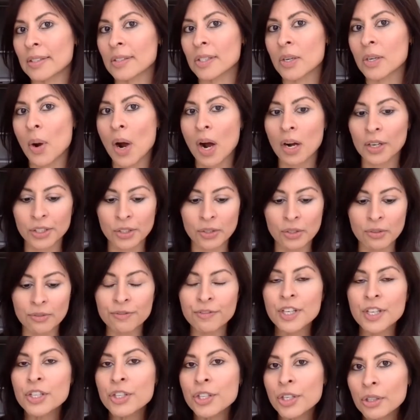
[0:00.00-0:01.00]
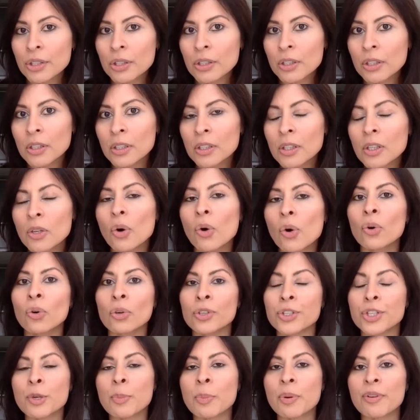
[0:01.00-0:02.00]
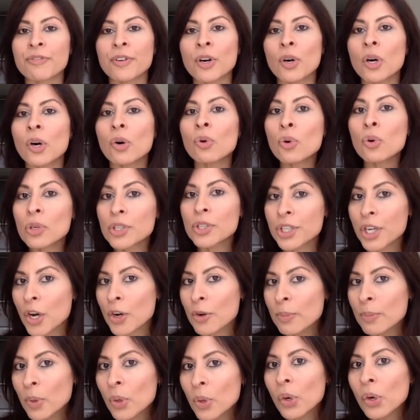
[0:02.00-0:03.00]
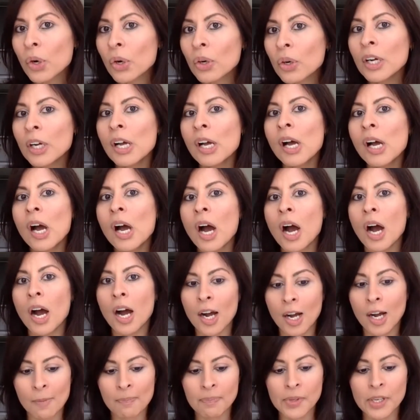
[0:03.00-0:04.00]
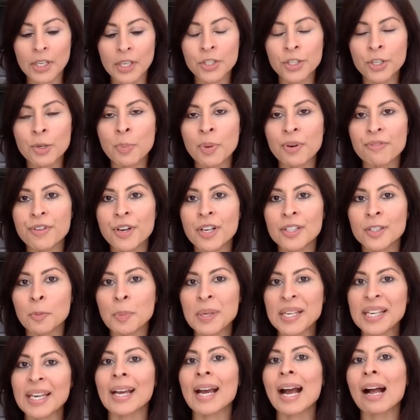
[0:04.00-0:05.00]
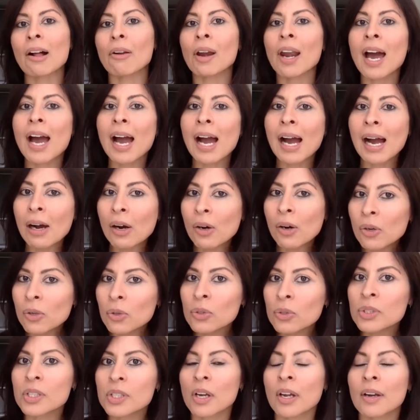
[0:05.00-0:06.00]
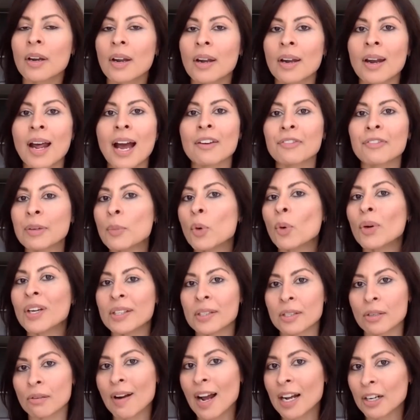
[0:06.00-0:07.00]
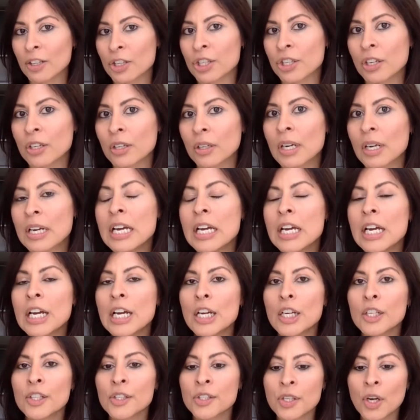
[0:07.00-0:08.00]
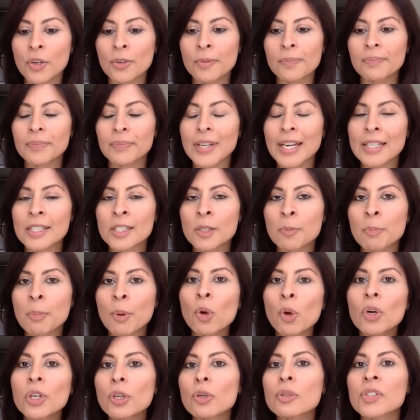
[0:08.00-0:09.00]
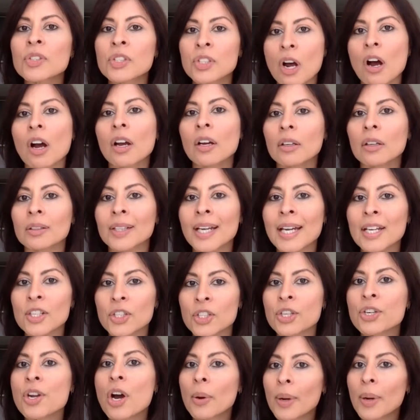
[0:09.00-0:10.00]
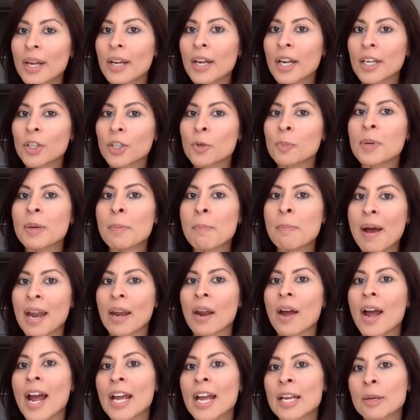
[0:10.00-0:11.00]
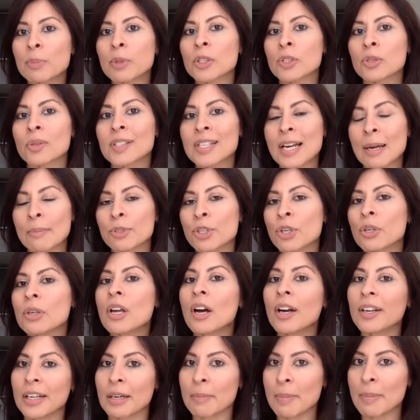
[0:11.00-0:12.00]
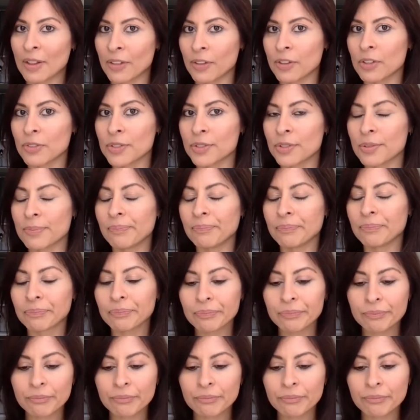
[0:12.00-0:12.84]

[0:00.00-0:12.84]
So are you visual or do you prefer audio more? Do you prefer speaking out loud and having more interaction? So explore your style, get to know it, and you'll be better able to adapt your learning methods.